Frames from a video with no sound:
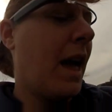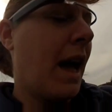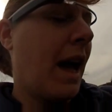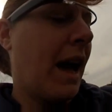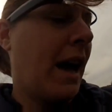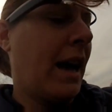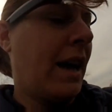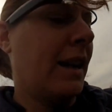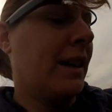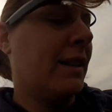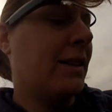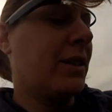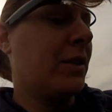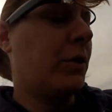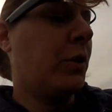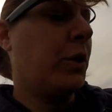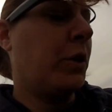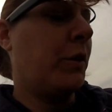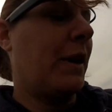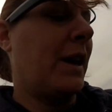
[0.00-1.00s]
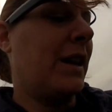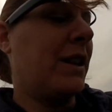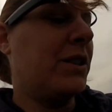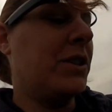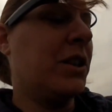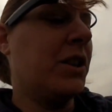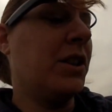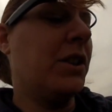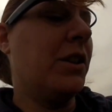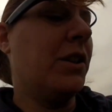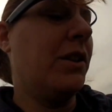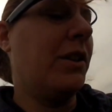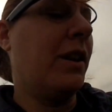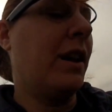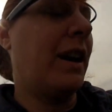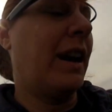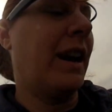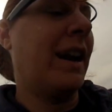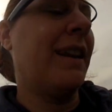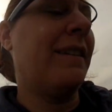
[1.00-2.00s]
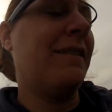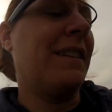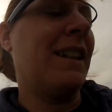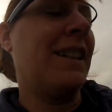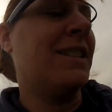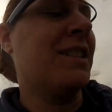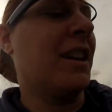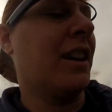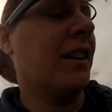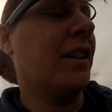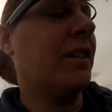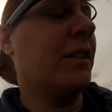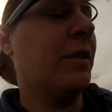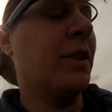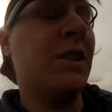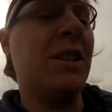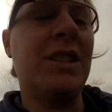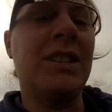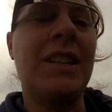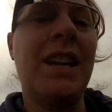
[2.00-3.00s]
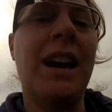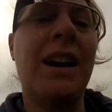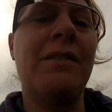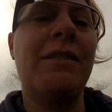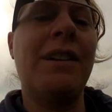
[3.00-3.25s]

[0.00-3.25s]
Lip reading: and all the way to Glanaventa, which is now